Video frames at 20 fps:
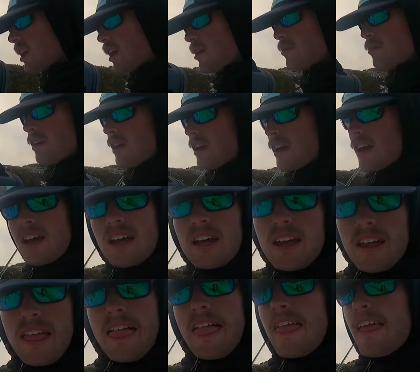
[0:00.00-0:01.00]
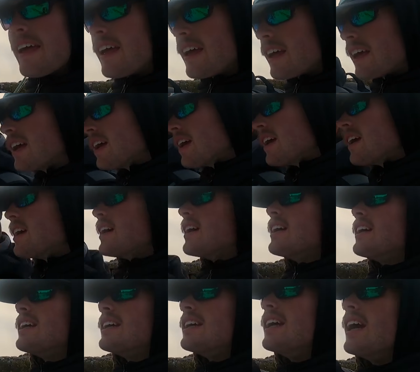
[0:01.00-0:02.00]
some. We won the morning, lost the
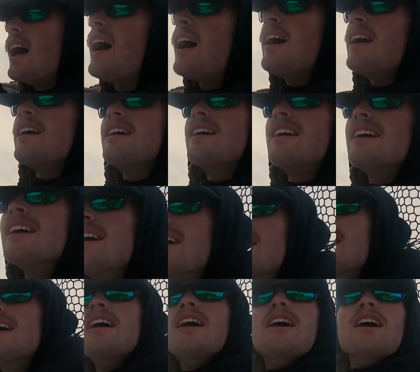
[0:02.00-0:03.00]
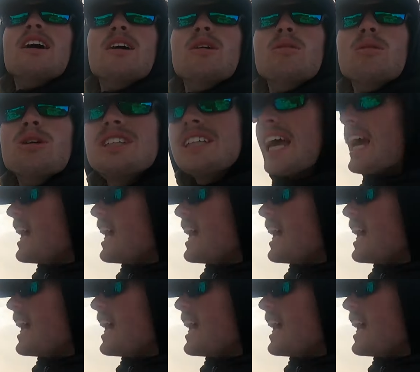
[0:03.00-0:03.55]
evening. Yeah. We we'll